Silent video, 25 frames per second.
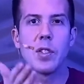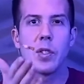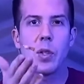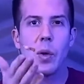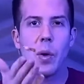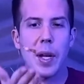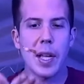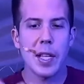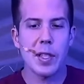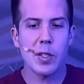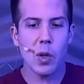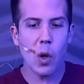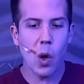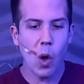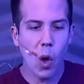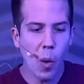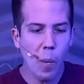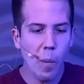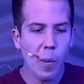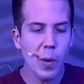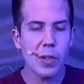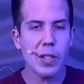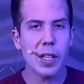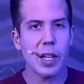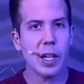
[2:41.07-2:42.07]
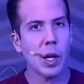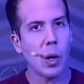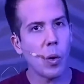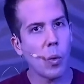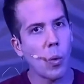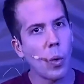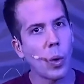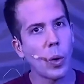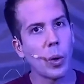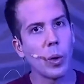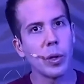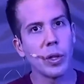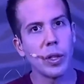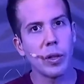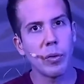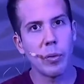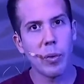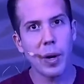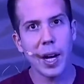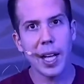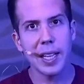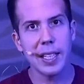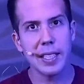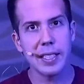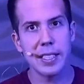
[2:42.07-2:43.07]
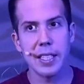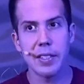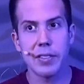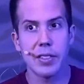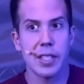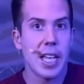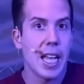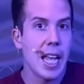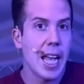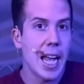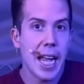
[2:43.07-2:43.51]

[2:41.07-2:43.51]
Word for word: So it's almost like a world of relatives,